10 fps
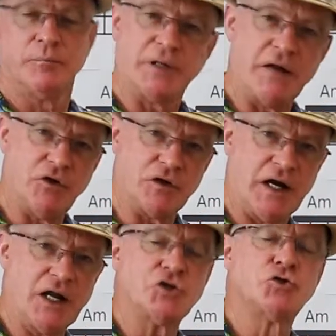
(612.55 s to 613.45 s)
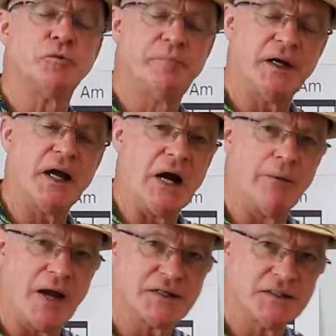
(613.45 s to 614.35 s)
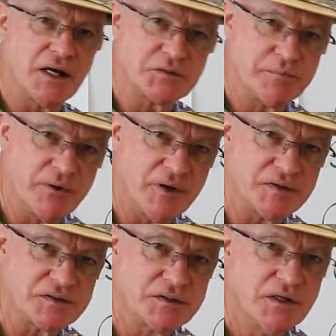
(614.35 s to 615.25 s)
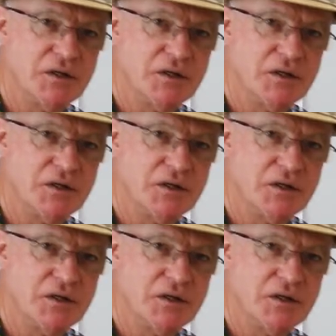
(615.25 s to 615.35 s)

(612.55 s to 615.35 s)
playing the ukulele should be a relaxing experience.